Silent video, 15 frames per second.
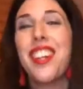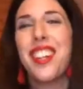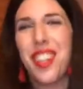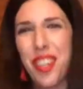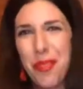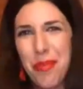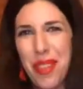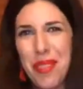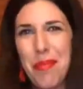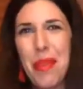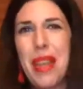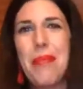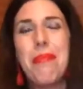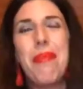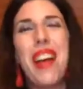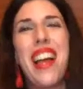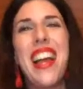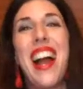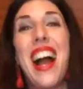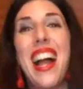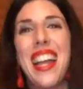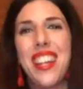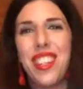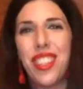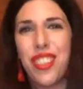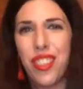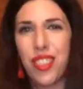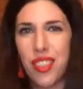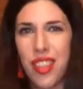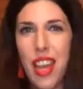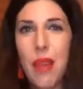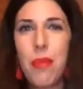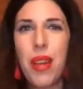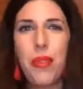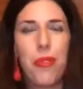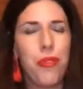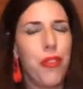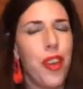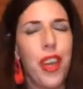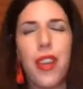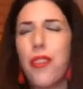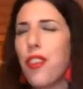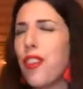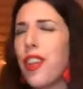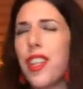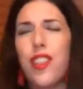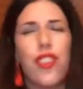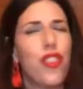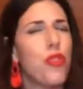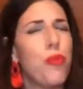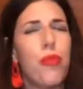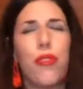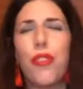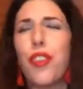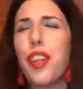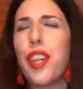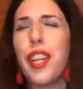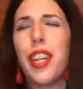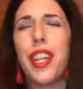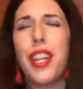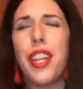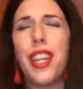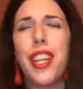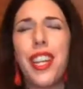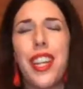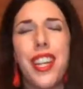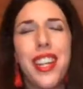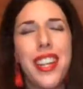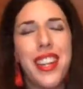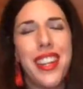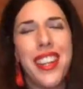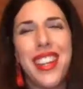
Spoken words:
Come and meet my idol, my favorite supreme.